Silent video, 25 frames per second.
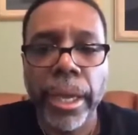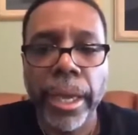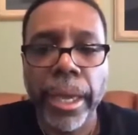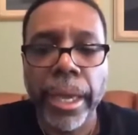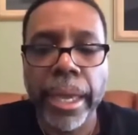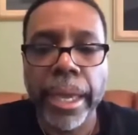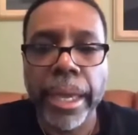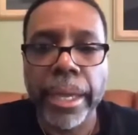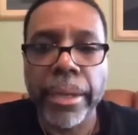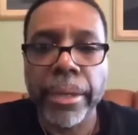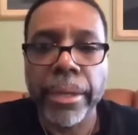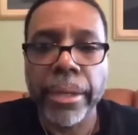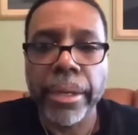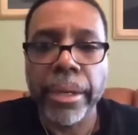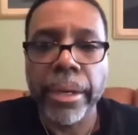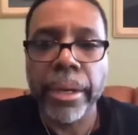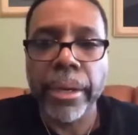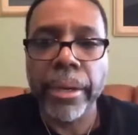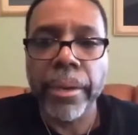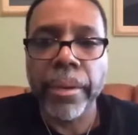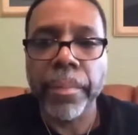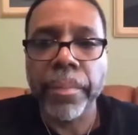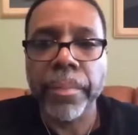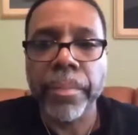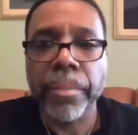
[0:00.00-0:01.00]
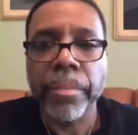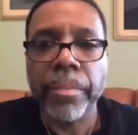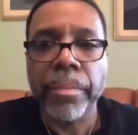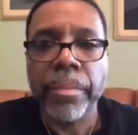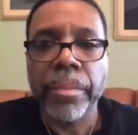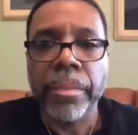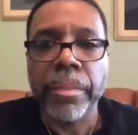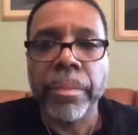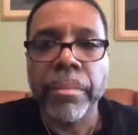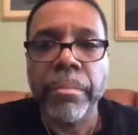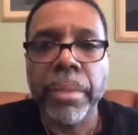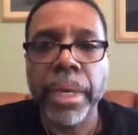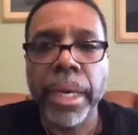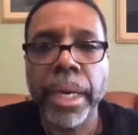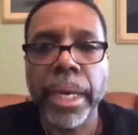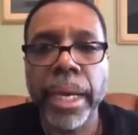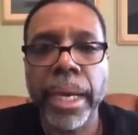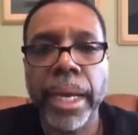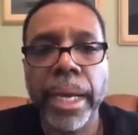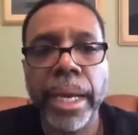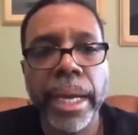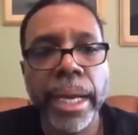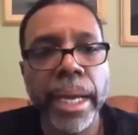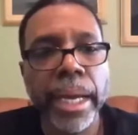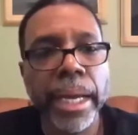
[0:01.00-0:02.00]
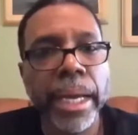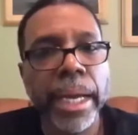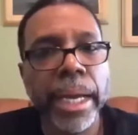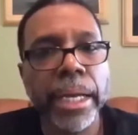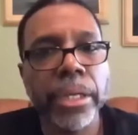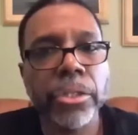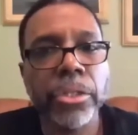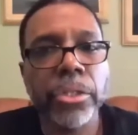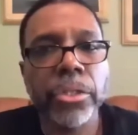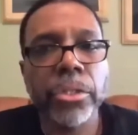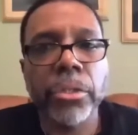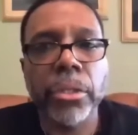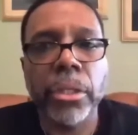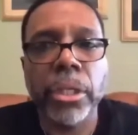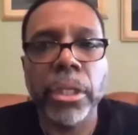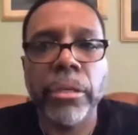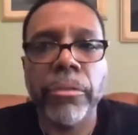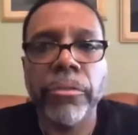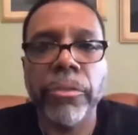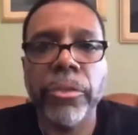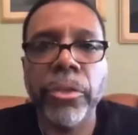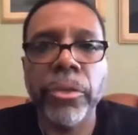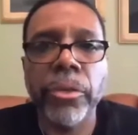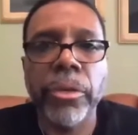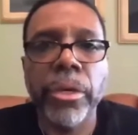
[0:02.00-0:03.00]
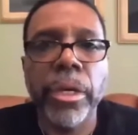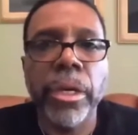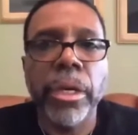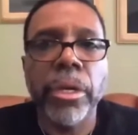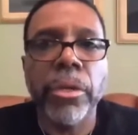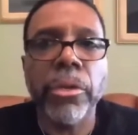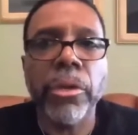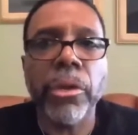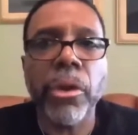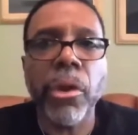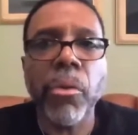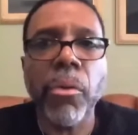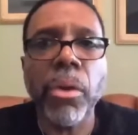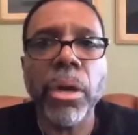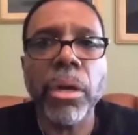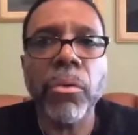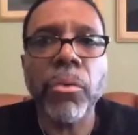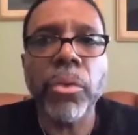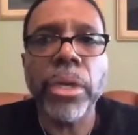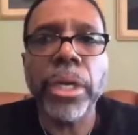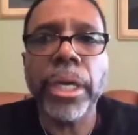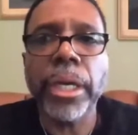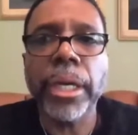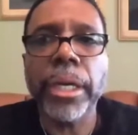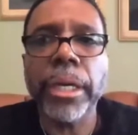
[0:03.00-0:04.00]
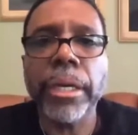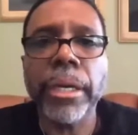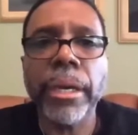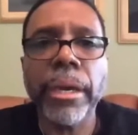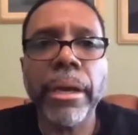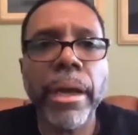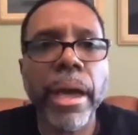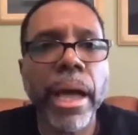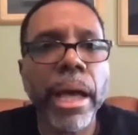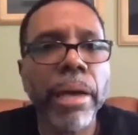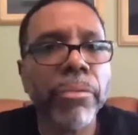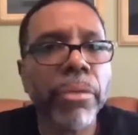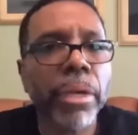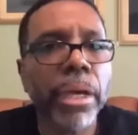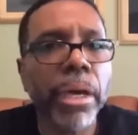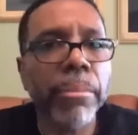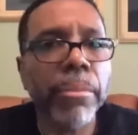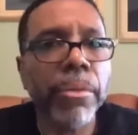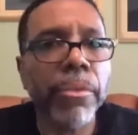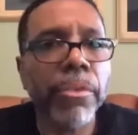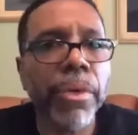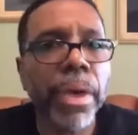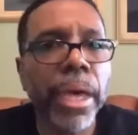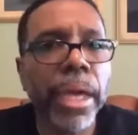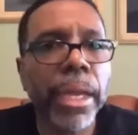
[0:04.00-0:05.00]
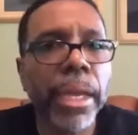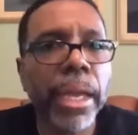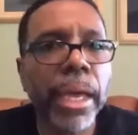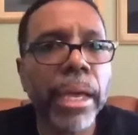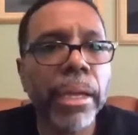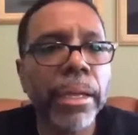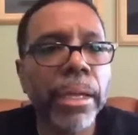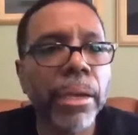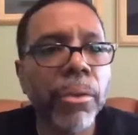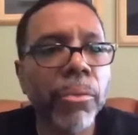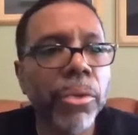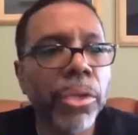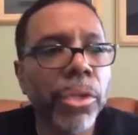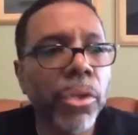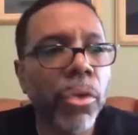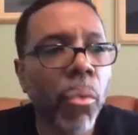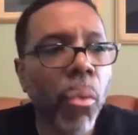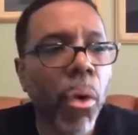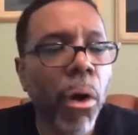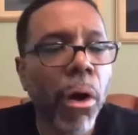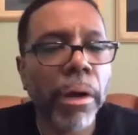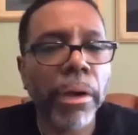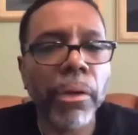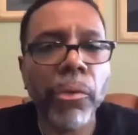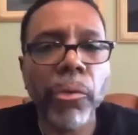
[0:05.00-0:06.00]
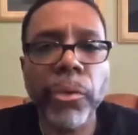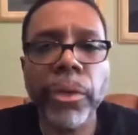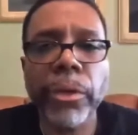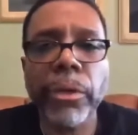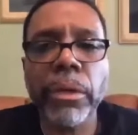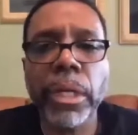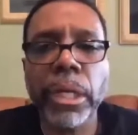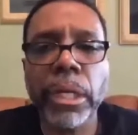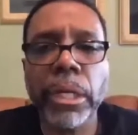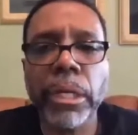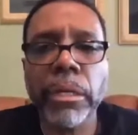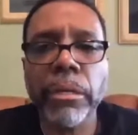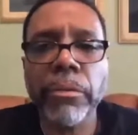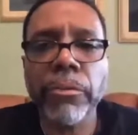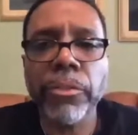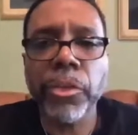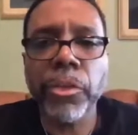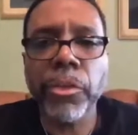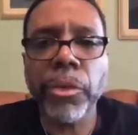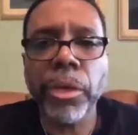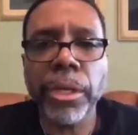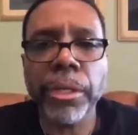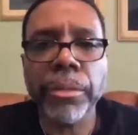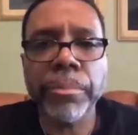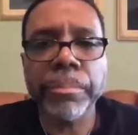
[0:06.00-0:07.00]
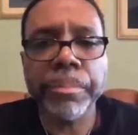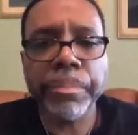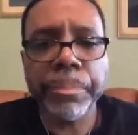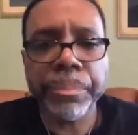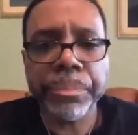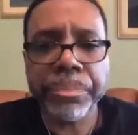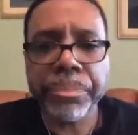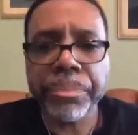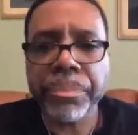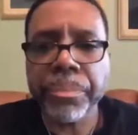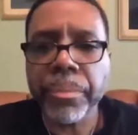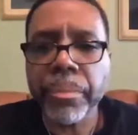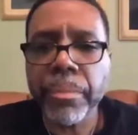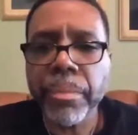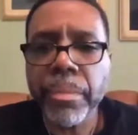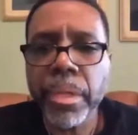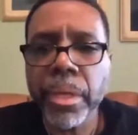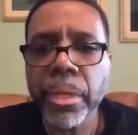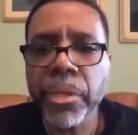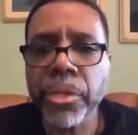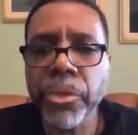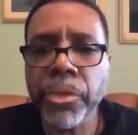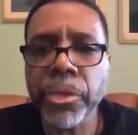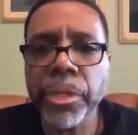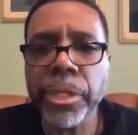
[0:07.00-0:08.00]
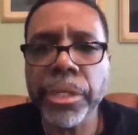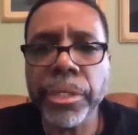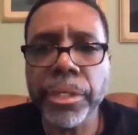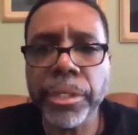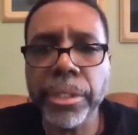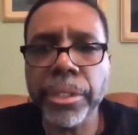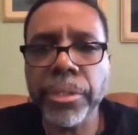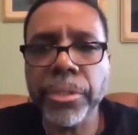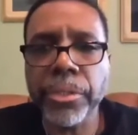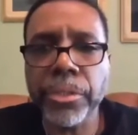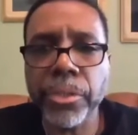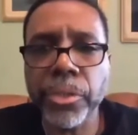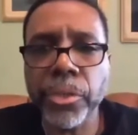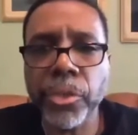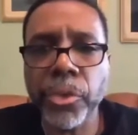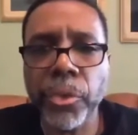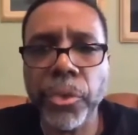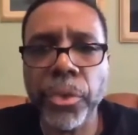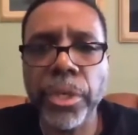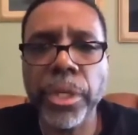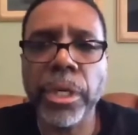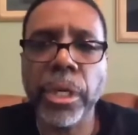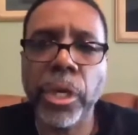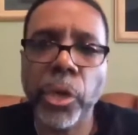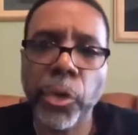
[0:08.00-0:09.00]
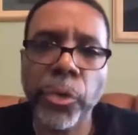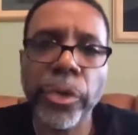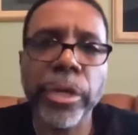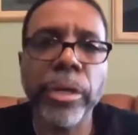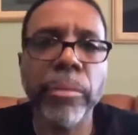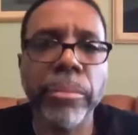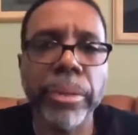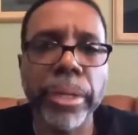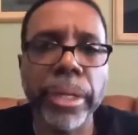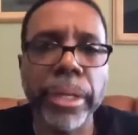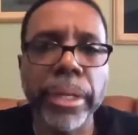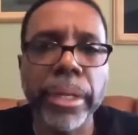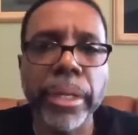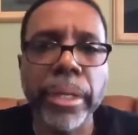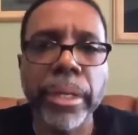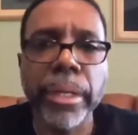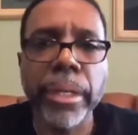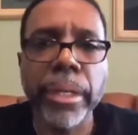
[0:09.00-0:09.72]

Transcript: And uh, man, I, I, I sure love you. You know what? We can uh, I've come to find out that when you walk in real love, you can you can disagree agreeably.